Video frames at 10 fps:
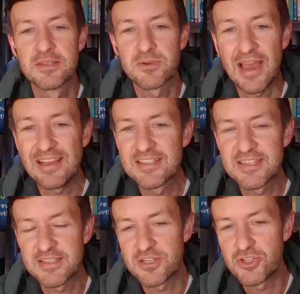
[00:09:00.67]
So Atlas
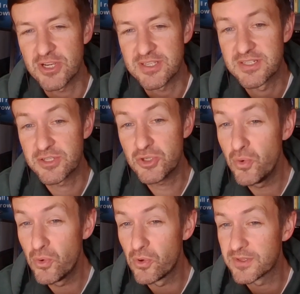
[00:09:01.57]
isn't just a tool,